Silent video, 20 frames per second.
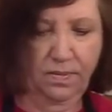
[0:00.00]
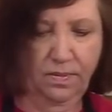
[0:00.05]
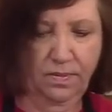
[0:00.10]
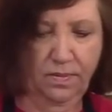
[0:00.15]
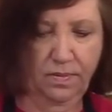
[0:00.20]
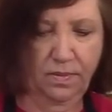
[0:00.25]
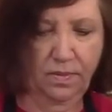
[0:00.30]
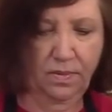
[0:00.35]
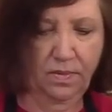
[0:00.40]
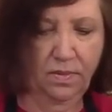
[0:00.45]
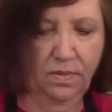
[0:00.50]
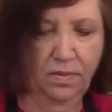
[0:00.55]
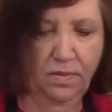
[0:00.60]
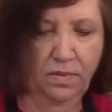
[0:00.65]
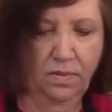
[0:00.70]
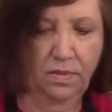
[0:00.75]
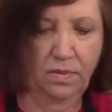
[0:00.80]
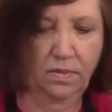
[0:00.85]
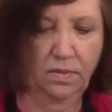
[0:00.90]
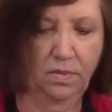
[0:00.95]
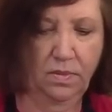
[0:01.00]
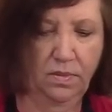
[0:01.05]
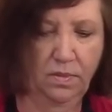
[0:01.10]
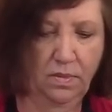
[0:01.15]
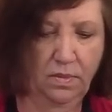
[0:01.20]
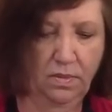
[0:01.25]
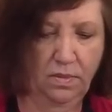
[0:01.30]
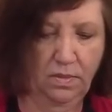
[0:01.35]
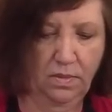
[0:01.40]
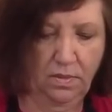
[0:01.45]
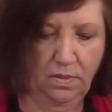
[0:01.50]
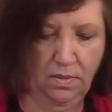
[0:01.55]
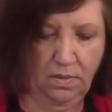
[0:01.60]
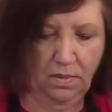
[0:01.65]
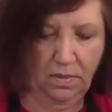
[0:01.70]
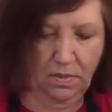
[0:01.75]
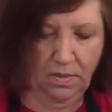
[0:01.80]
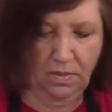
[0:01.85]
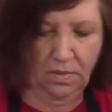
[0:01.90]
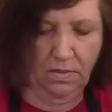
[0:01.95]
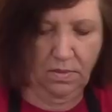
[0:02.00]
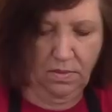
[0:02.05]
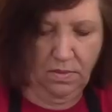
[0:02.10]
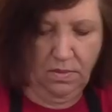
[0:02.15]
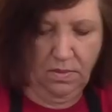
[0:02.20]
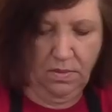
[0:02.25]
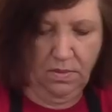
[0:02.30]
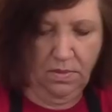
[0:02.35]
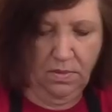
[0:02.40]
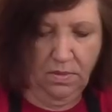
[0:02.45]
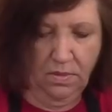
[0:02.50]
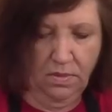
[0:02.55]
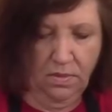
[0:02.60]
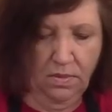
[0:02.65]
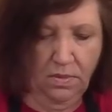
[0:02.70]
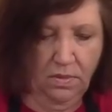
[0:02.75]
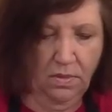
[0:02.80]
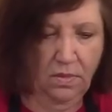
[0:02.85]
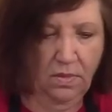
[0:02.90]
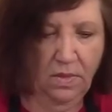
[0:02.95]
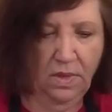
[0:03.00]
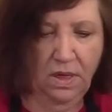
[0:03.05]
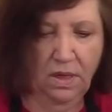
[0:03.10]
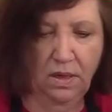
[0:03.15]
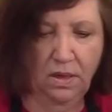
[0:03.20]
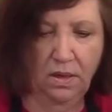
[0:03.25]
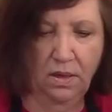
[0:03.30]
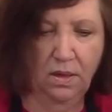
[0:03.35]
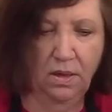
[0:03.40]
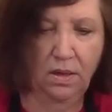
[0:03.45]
Nobody speaks.